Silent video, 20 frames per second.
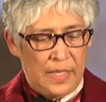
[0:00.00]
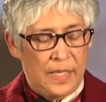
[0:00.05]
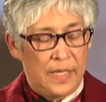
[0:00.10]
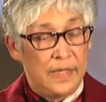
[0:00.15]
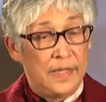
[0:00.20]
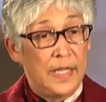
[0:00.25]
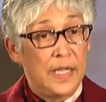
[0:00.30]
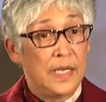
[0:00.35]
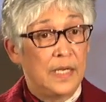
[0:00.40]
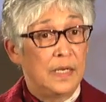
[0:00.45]

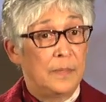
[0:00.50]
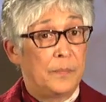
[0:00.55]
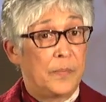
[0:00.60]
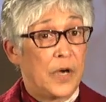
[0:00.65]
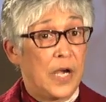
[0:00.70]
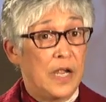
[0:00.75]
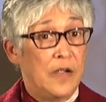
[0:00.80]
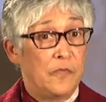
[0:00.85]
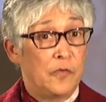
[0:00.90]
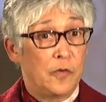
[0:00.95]
Then
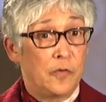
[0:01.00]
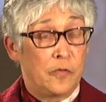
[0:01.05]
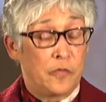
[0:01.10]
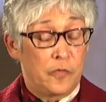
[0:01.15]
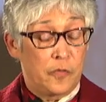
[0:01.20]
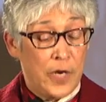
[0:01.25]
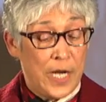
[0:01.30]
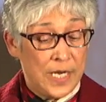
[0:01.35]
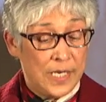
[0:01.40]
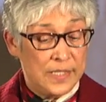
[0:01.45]
pray for
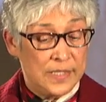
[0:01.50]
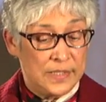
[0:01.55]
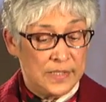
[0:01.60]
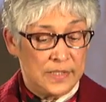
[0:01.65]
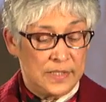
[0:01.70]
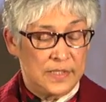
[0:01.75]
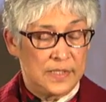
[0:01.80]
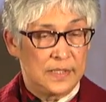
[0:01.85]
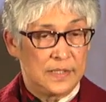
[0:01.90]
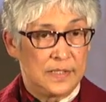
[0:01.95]

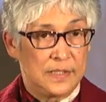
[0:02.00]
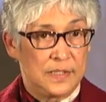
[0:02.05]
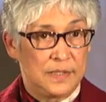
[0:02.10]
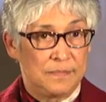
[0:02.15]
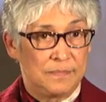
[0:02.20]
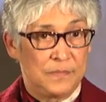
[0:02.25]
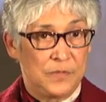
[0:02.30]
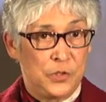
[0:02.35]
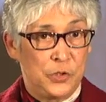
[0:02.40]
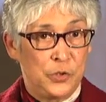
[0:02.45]
friends,
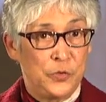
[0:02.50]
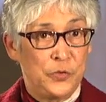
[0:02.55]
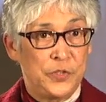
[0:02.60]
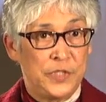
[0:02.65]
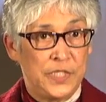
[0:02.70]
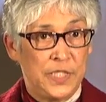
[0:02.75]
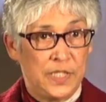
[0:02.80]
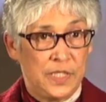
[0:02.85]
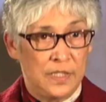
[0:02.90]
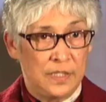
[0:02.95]

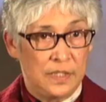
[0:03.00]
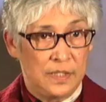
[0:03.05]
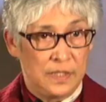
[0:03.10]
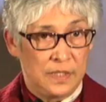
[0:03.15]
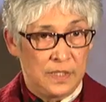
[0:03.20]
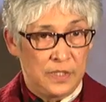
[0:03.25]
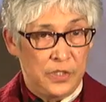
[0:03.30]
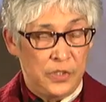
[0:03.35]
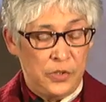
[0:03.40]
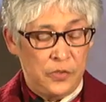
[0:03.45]
choosing
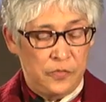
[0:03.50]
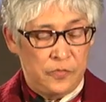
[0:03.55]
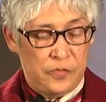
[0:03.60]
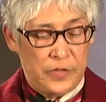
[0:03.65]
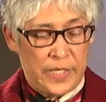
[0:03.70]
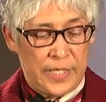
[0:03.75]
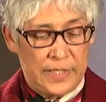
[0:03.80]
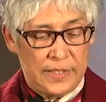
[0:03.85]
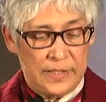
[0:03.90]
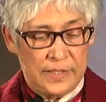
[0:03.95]
new
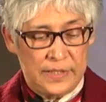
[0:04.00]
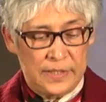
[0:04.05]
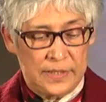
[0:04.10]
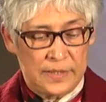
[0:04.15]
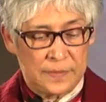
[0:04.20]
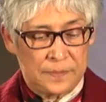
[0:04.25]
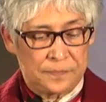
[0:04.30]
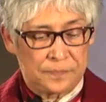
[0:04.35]
friends.